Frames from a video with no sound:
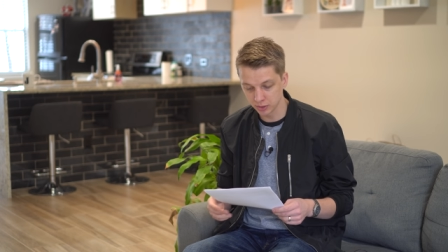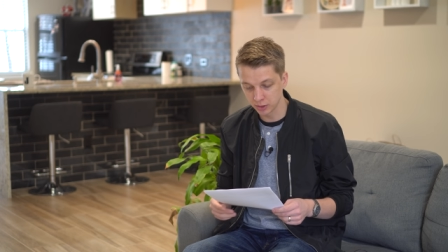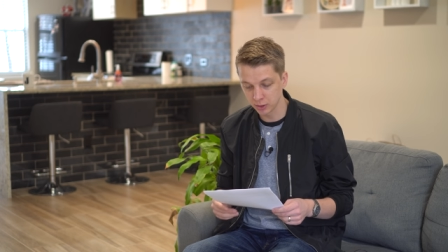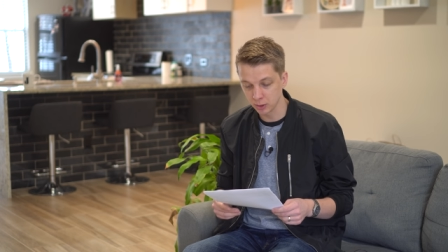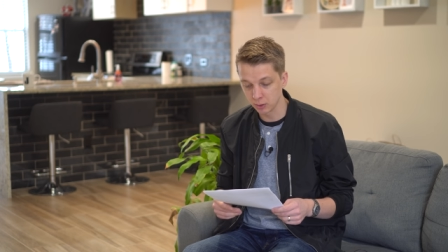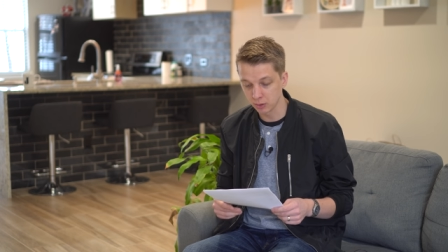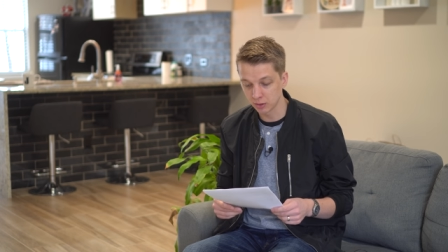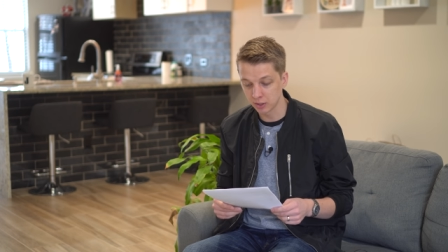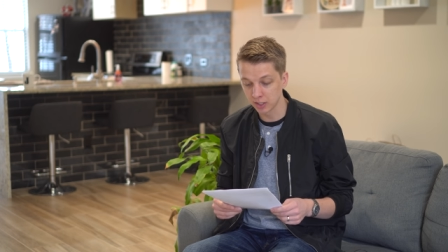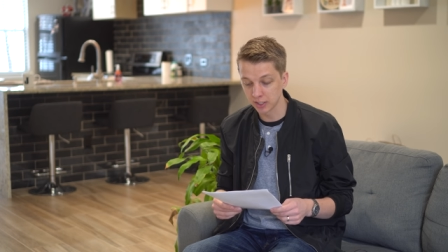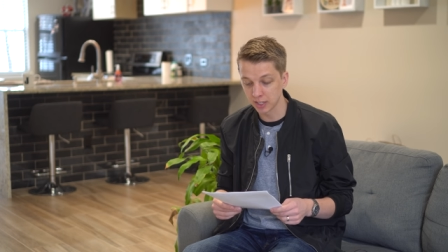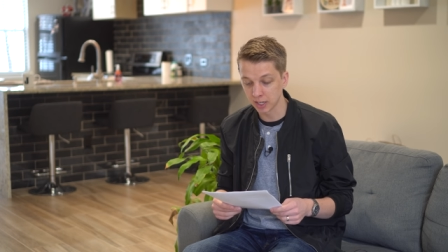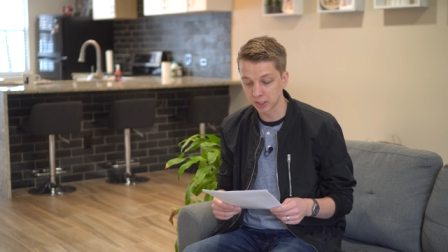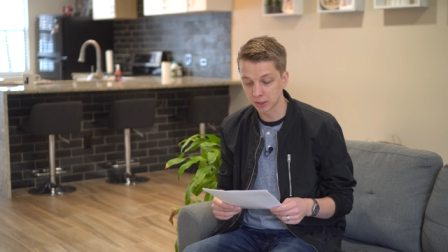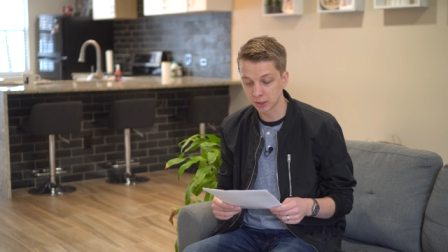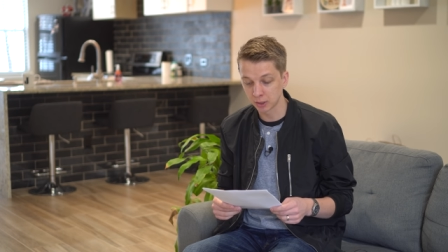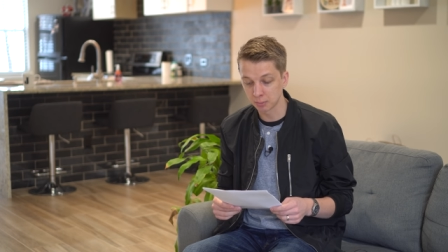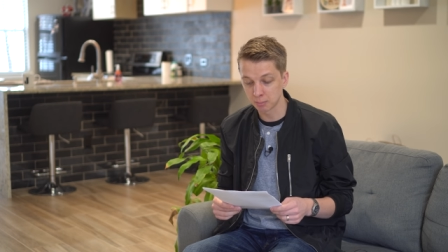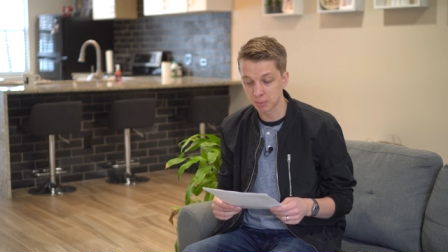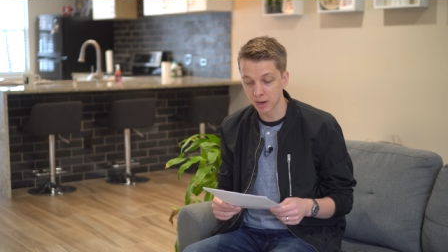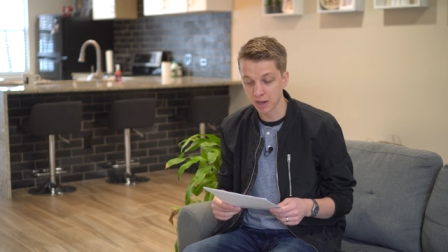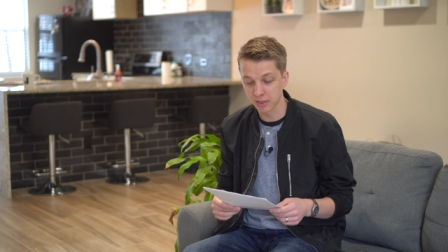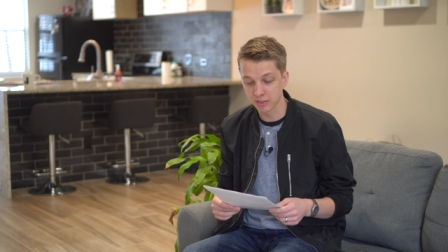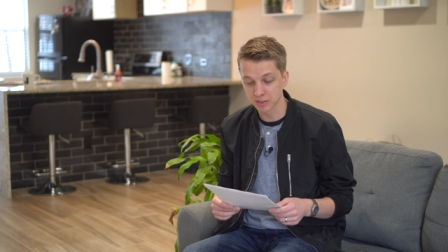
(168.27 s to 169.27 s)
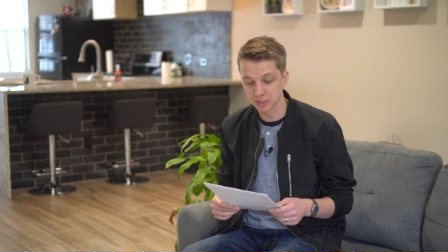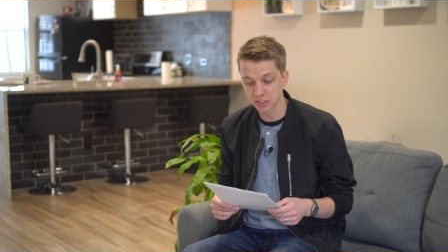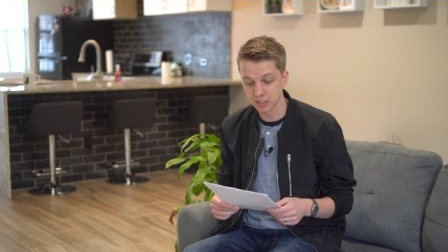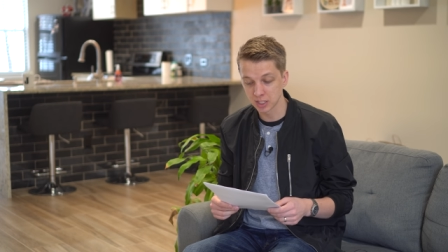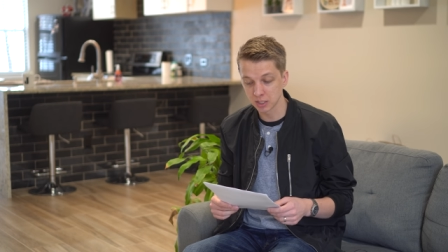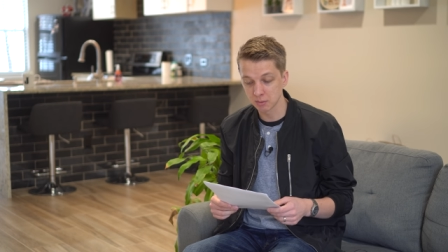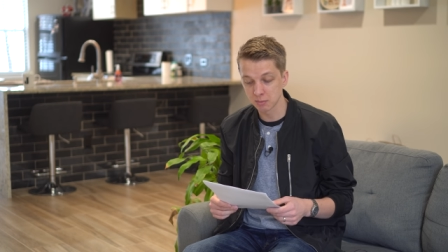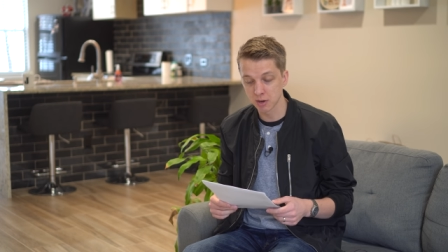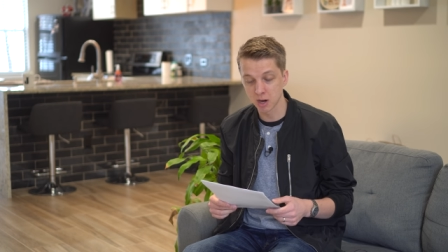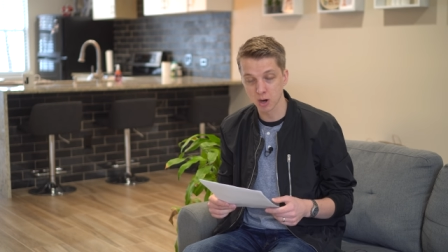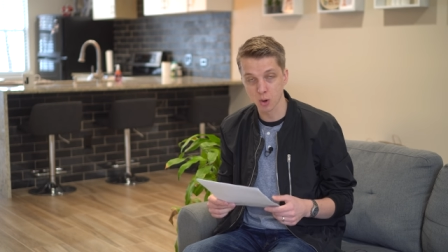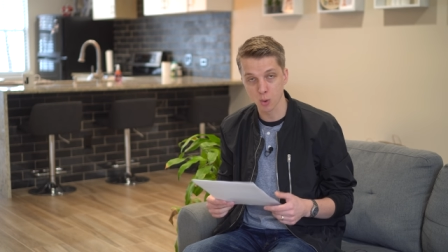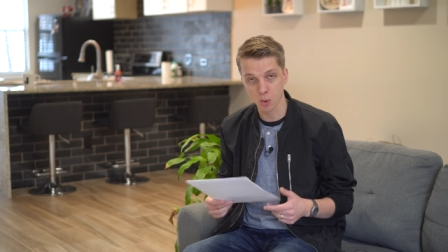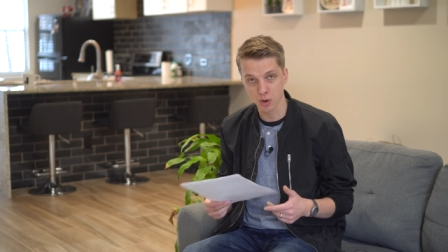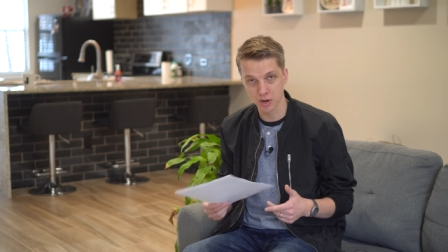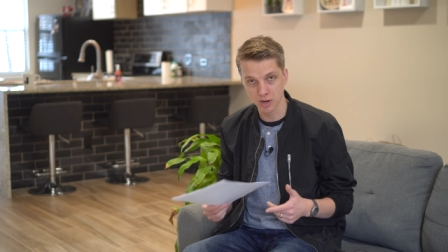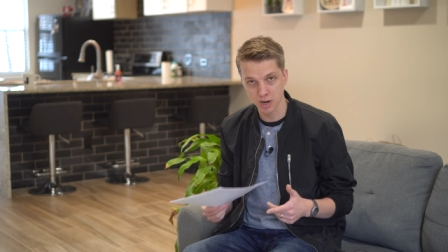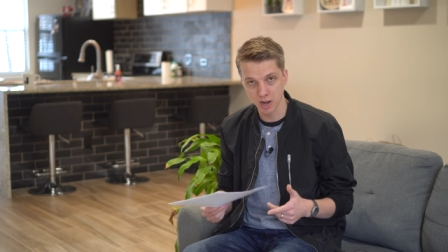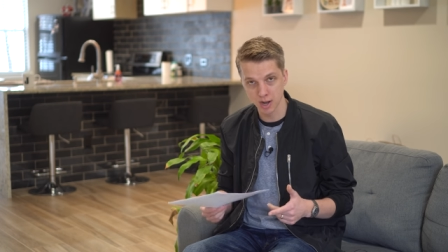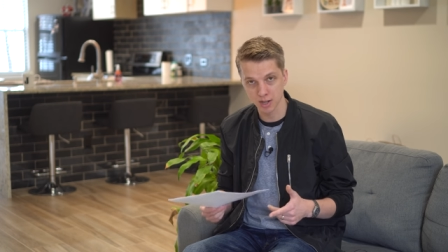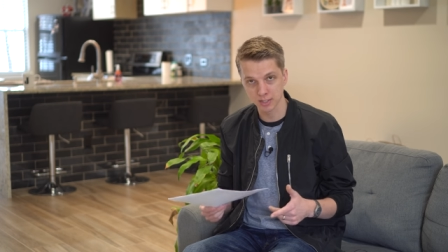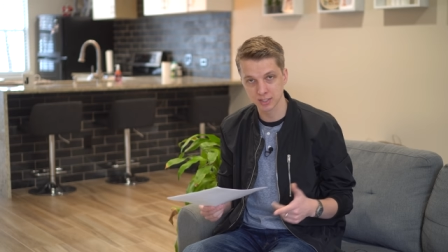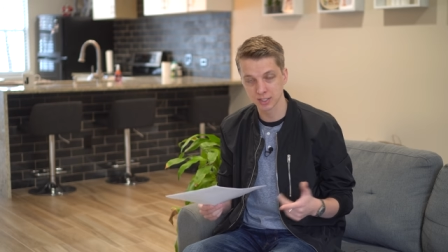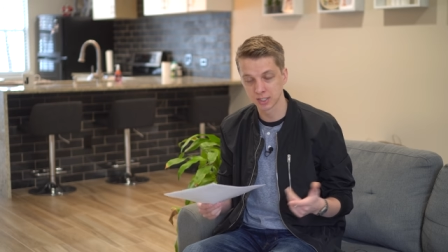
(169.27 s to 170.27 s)
Do you think I should buy the Sigma or
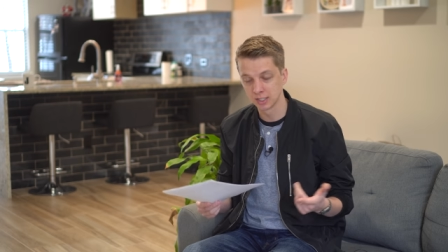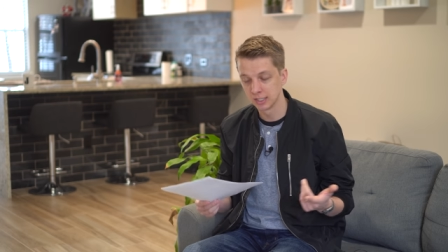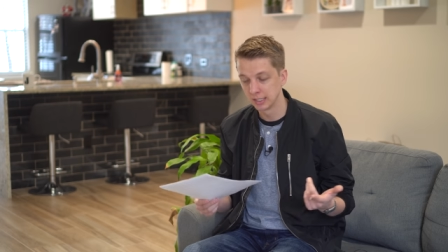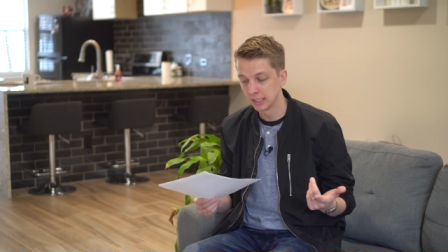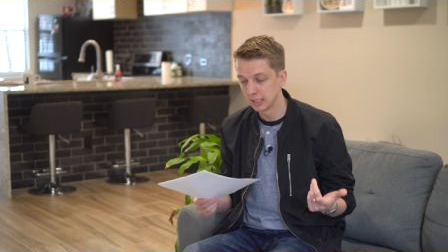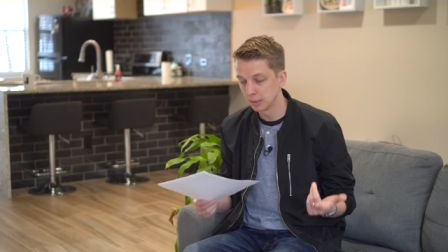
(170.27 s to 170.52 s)
not?